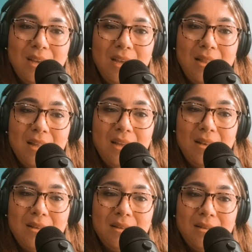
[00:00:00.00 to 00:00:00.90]

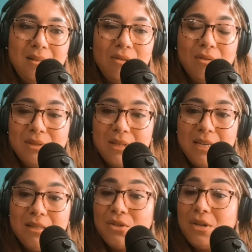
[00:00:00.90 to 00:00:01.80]
and
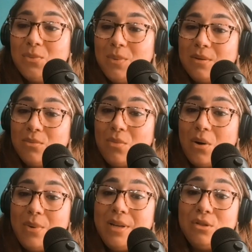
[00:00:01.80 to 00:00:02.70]
honestly, it starts with
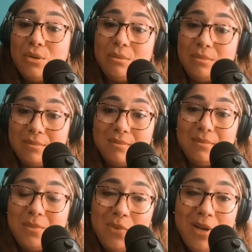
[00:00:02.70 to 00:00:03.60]
what we do.
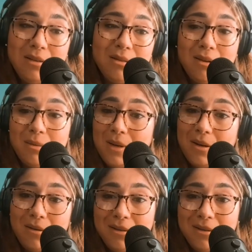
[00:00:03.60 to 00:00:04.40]
We can talk about all